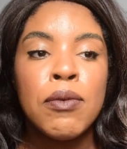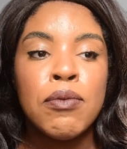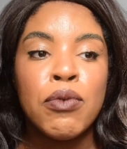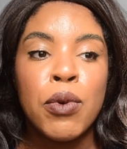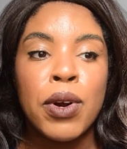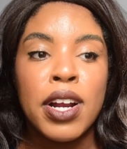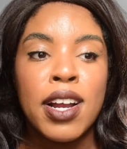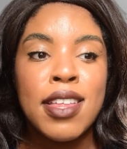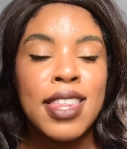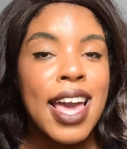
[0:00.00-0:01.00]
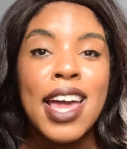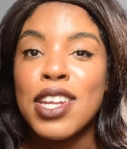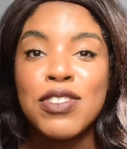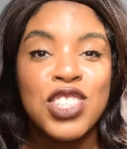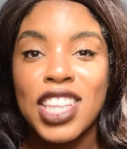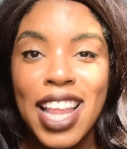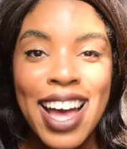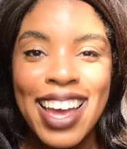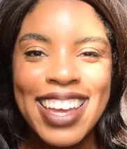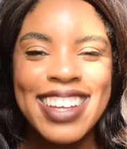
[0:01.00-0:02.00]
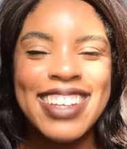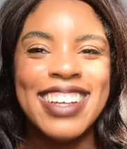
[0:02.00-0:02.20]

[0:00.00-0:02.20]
for the end of July.